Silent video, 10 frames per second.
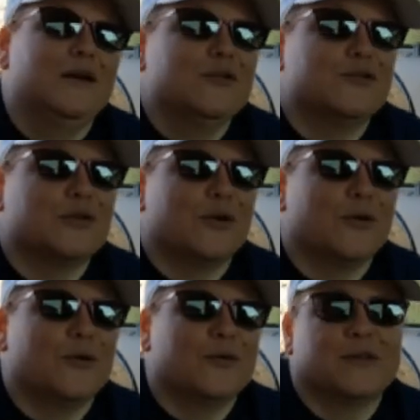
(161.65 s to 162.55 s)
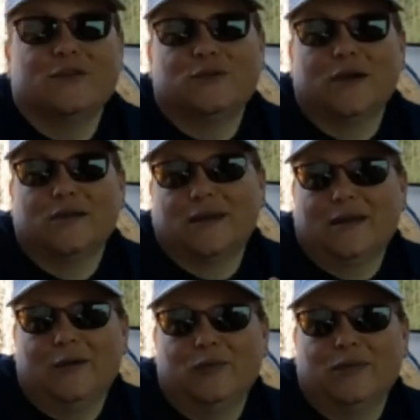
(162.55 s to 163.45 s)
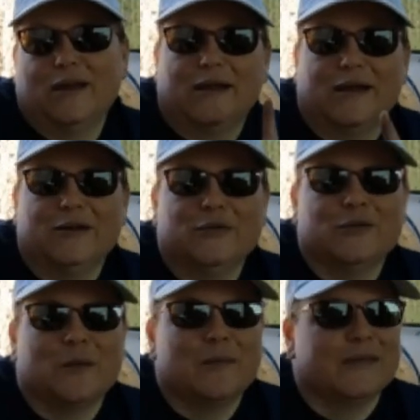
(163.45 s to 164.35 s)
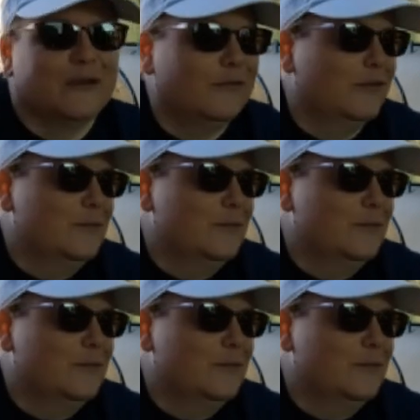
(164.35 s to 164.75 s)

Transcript: So since you guys can't help with that, I gotta do this by myself.